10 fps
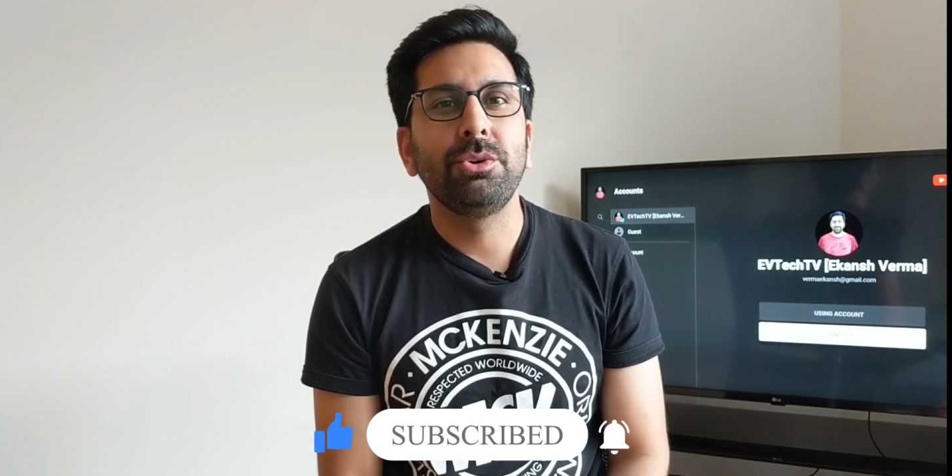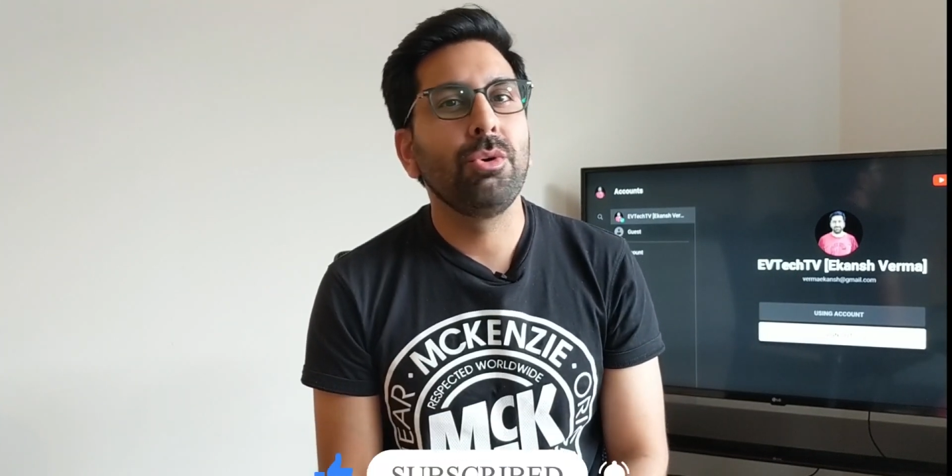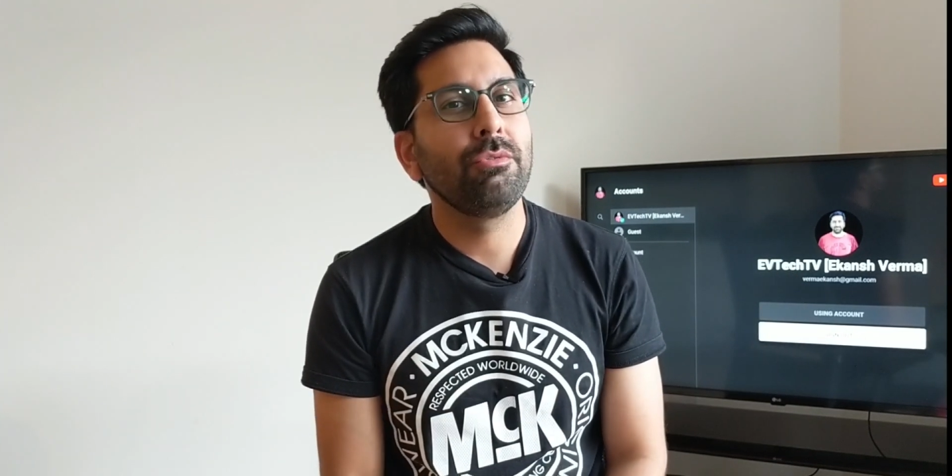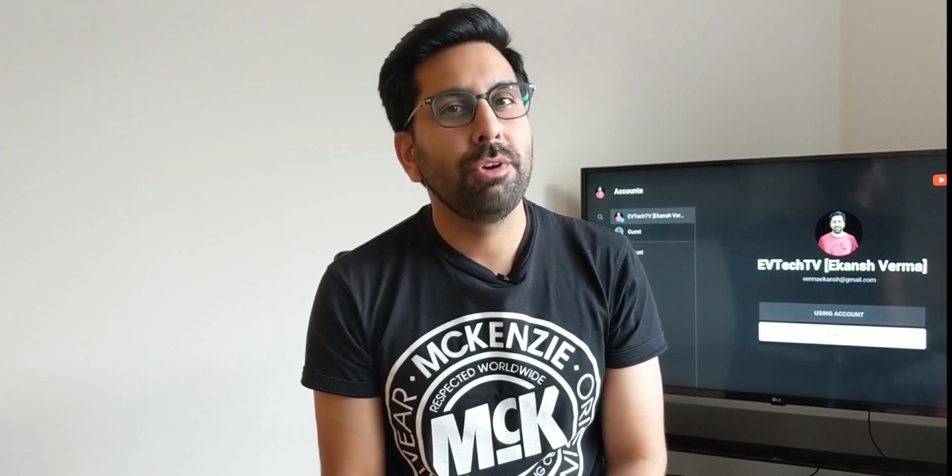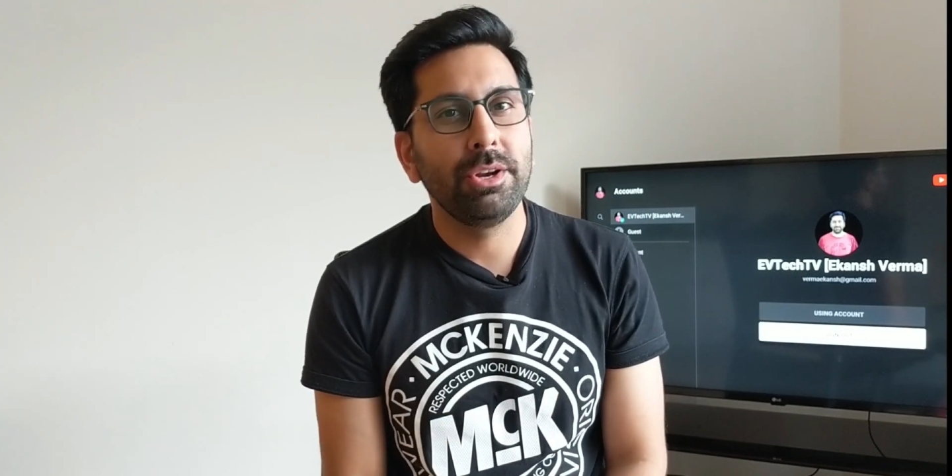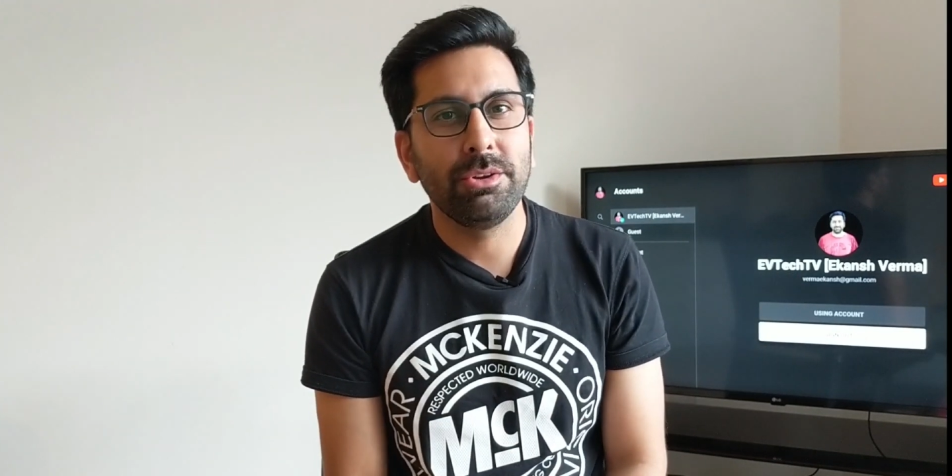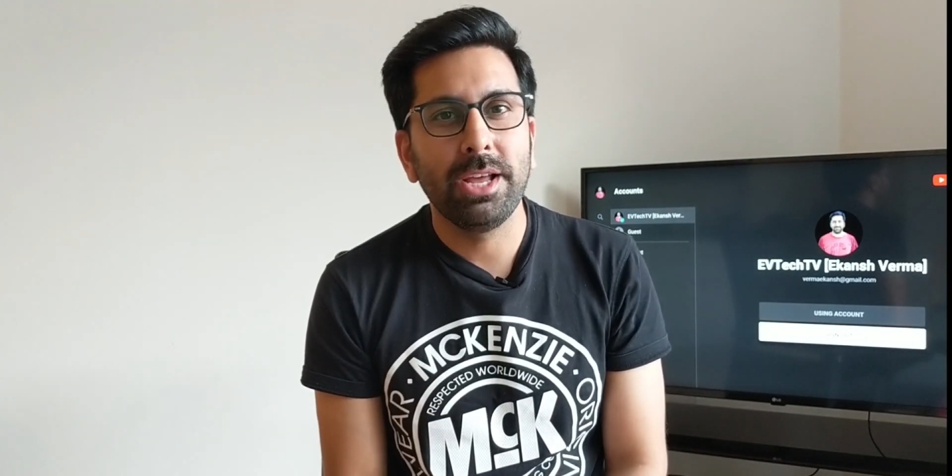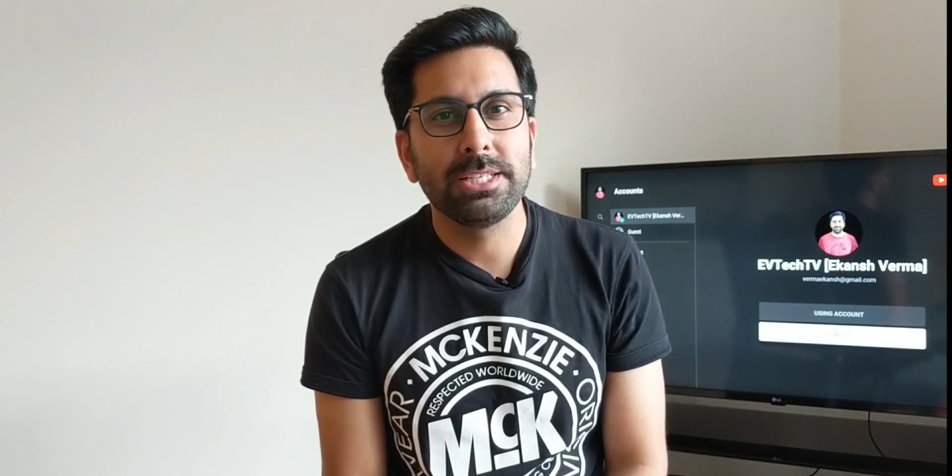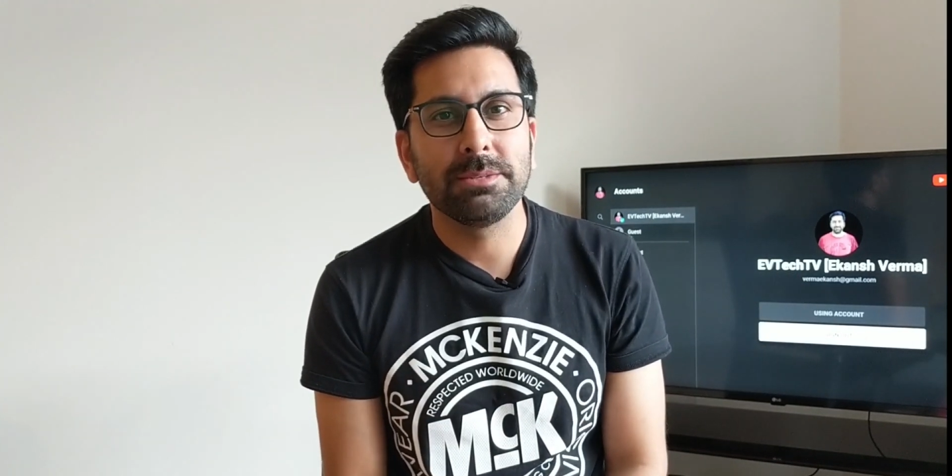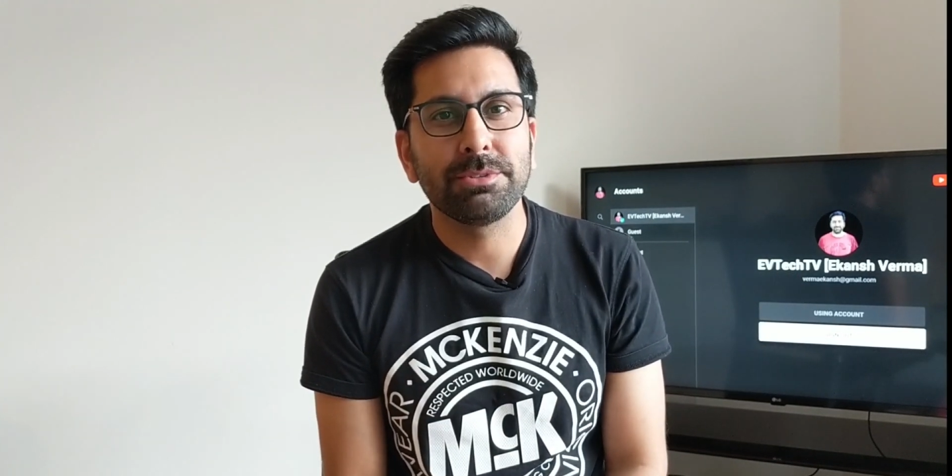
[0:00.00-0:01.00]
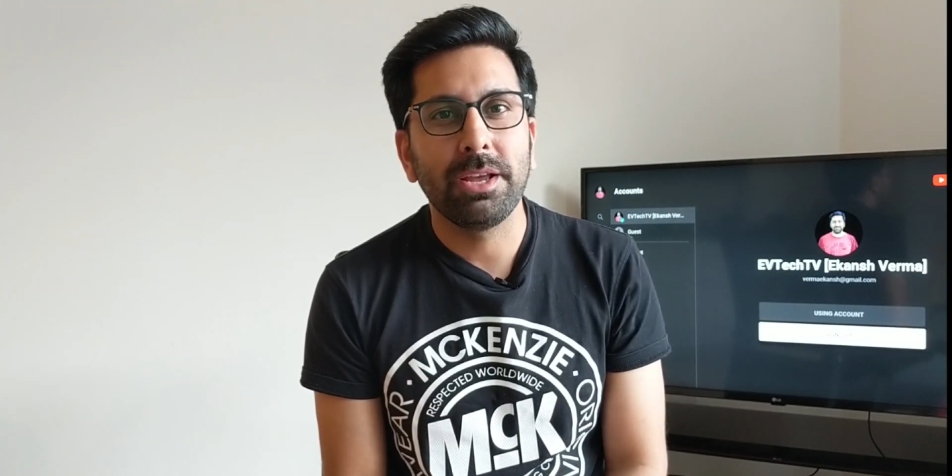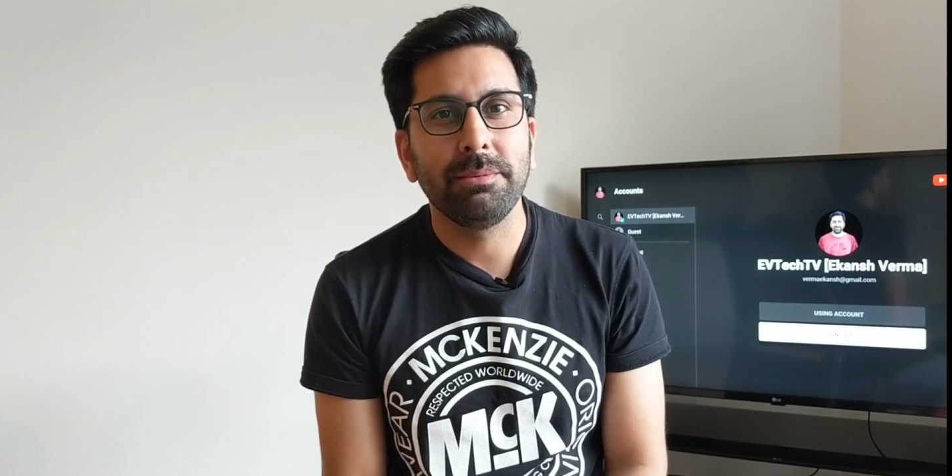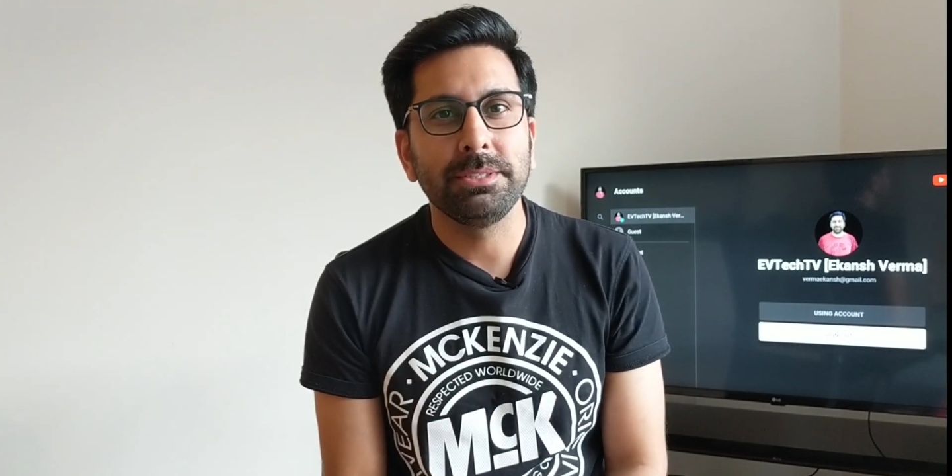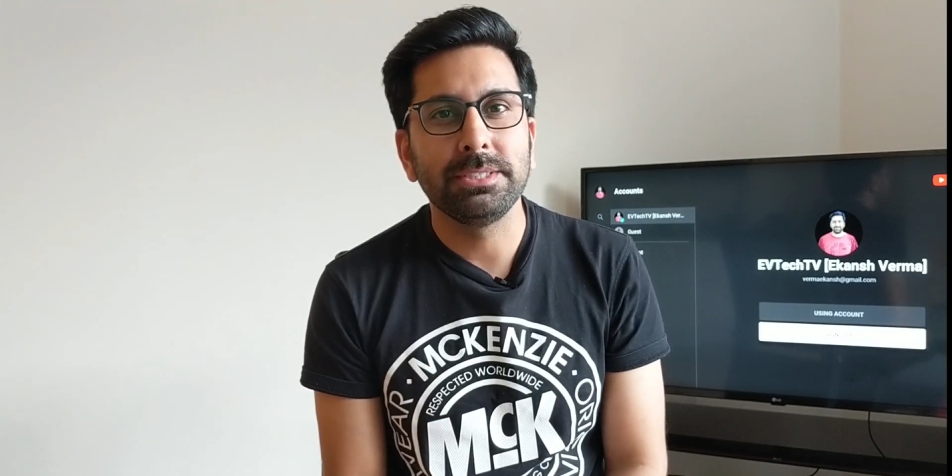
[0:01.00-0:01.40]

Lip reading: Don't forget to like, subscribe and